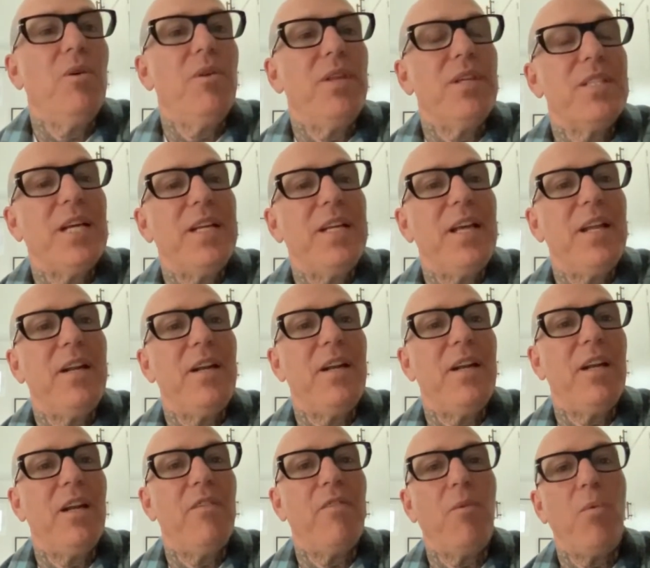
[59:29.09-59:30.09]
this
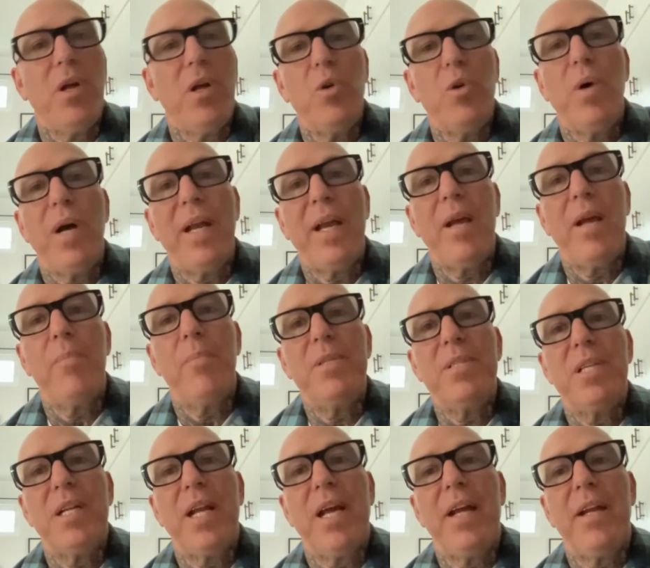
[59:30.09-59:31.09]
identity of, well, who I am
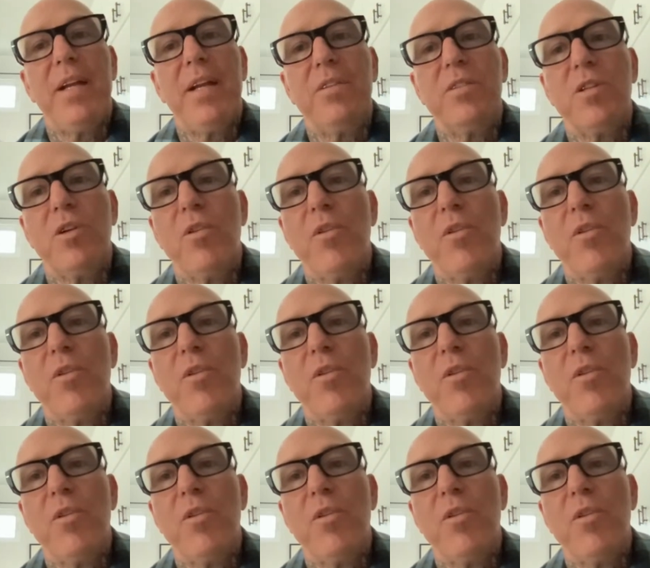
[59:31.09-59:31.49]
as an addict,